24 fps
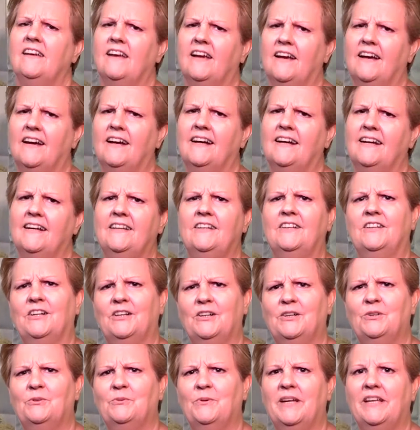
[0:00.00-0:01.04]
yeah, I
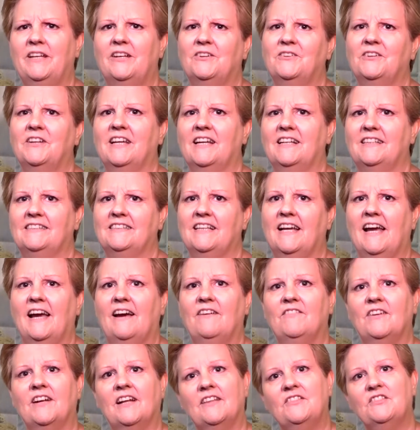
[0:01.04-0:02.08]
know, we don't get to
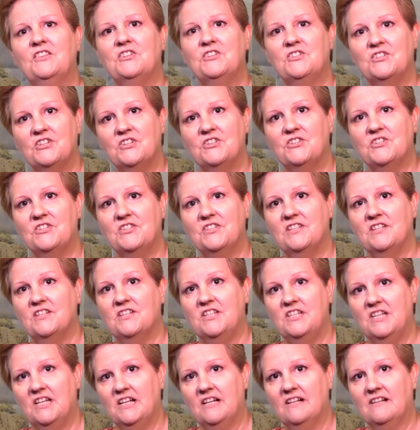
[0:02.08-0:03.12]
have it at the church
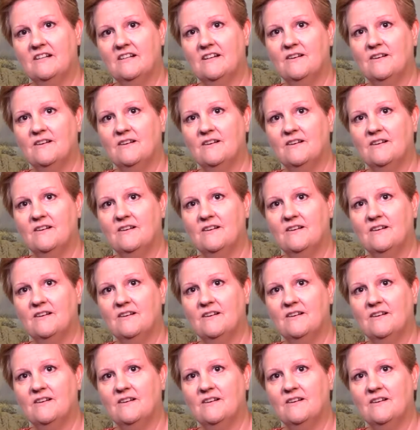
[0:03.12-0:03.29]
this year,